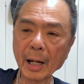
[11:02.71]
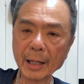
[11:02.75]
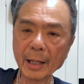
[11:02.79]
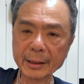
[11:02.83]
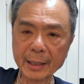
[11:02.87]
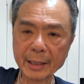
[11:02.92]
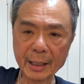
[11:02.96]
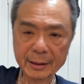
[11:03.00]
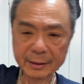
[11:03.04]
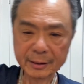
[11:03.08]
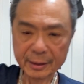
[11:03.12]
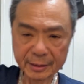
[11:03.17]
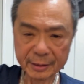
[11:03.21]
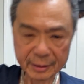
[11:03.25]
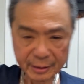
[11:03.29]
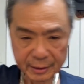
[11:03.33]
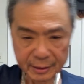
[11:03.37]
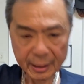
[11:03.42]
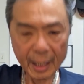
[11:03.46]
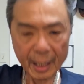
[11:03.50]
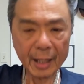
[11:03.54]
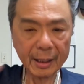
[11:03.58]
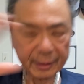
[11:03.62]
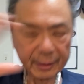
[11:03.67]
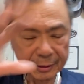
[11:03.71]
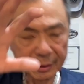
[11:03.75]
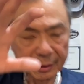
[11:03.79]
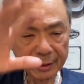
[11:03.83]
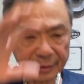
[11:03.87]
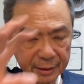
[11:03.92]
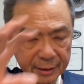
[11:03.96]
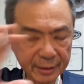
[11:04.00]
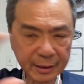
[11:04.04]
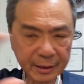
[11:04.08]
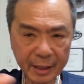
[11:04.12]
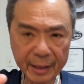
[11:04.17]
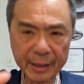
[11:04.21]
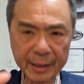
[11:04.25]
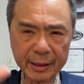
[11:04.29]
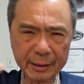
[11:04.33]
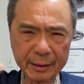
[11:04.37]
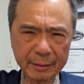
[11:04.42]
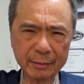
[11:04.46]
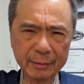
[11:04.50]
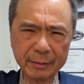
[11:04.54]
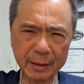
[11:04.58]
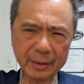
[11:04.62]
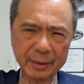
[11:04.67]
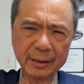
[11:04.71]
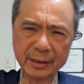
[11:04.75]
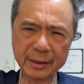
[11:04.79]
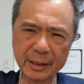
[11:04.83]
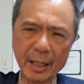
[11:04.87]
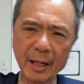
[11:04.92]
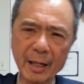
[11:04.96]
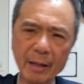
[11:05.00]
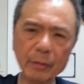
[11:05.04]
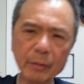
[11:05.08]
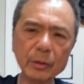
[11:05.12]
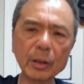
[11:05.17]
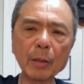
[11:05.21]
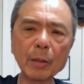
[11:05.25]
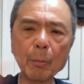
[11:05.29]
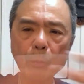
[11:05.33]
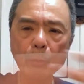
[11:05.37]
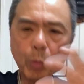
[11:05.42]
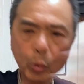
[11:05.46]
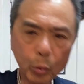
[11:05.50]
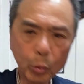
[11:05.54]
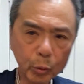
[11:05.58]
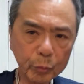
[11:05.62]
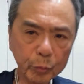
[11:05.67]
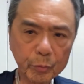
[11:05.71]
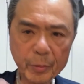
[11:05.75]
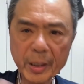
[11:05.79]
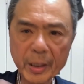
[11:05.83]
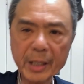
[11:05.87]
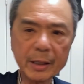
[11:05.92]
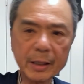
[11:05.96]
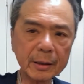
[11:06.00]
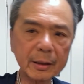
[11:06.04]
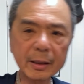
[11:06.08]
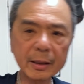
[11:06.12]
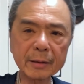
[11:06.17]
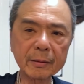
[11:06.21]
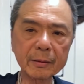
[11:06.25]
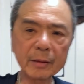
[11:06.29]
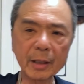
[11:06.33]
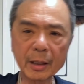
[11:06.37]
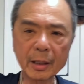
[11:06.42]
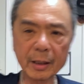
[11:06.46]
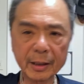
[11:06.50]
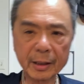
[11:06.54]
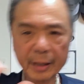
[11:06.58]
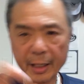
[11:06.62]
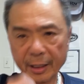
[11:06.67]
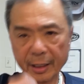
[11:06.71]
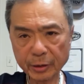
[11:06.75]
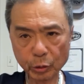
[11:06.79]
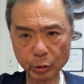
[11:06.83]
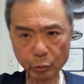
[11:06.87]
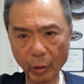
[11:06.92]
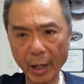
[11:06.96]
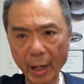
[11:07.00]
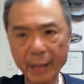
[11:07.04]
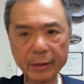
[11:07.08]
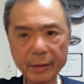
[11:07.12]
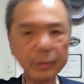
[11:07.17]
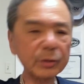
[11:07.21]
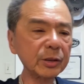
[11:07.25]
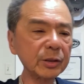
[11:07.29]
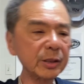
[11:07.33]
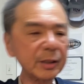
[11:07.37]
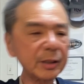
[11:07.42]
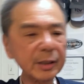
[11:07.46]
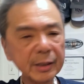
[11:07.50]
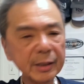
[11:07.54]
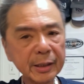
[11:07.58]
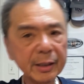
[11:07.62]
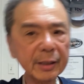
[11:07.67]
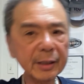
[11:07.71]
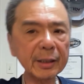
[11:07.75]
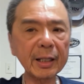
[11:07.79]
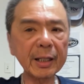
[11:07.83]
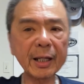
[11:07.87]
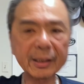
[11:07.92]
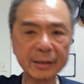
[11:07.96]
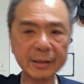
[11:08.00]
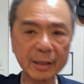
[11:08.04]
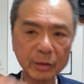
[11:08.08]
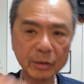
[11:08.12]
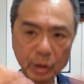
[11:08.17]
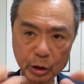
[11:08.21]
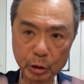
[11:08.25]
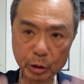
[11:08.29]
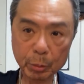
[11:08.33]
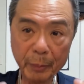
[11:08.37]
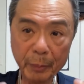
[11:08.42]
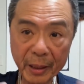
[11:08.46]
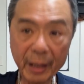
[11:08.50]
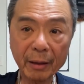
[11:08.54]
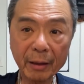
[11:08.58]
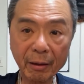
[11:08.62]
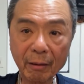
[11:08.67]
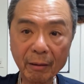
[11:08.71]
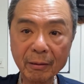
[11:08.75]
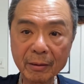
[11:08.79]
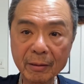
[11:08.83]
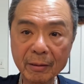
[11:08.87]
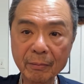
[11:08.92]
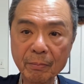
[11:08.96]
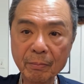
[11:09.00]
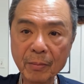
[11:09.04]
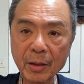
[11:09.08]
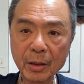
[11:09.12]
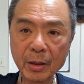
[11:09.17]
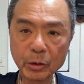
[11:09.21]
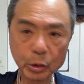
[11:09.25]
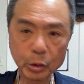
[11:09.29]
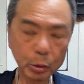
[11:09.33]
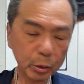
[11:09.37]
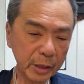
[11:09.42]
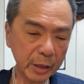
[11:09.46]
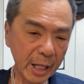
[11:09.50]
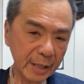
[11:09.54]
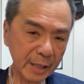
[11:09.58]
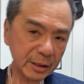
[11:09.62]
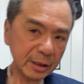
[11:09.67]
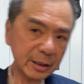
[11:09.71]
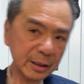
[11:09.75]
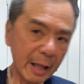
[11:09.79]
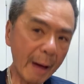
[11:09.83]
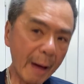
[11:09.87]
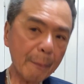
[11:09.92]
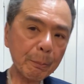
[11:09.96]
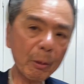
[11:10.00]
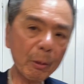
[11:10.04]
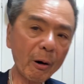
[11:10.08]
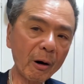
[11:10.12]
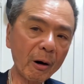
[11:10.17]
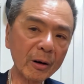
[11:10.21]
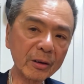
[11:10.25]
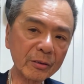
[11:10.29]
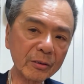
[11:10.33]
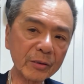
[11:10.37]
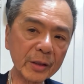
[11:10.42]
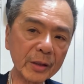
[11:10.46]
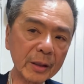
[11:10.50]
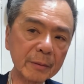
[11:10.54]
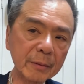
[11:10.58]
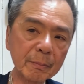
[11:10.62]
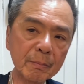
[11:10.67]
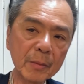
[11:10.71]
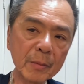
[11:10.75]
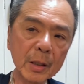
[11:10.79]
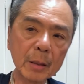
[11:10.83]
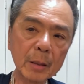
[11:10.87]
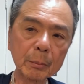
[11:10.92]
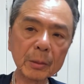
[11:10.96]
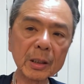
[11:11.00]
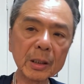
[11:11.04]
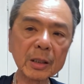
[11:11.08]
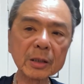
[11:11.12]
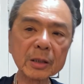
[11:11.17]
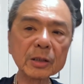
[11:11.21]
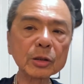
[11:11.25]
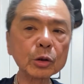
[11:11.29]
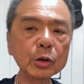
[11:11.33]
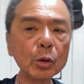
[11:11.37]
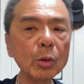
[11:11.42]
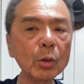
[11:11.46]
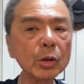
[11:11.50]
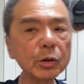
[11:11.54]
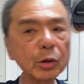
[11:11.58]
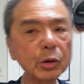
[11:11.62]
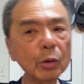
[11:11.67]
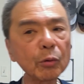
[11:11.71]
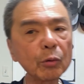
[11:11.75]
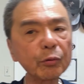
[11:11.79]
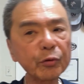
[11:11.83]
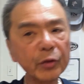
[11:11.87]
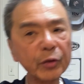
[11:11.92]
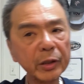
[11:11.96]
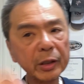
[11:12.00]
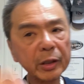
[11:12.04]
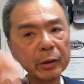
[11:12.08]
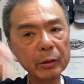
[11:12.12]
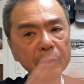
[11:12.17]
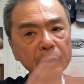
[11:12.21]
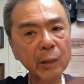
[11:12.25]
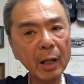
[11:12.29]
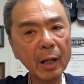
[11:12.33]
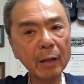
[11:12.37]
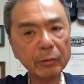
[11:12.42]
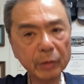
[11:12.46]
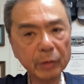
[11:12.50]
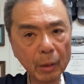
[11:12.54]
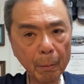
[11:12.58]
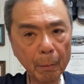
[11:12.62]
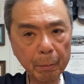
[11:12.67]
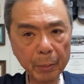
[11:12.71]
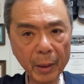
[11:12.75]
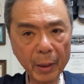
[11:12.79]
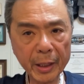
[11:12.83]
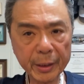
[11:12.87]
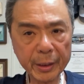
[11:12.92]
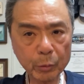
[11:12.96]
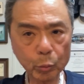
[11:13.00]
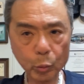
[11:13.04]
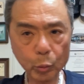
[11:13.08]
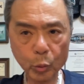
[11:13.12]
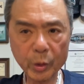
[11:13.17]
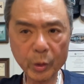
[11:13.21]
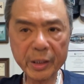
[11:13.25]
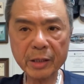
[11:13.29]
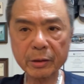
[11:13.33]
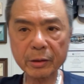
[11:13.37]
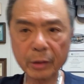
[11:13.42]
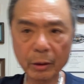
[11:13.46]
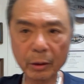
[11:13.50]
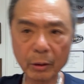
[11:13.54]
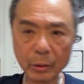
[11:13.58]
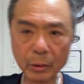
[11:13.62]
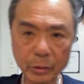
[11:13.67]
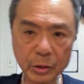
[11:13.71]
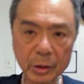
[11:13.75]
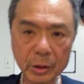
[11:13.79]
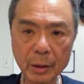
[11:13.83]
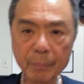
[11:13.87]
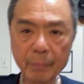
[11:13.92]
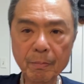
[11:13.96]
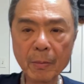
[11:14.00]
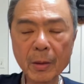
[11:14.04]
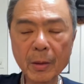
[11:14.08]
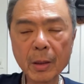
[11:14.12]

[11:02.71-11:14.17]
I got the sight, the sound, the movement, and it has rattles in it, and the smell. So that's that part of it. But then there's also figuring out the bite windows.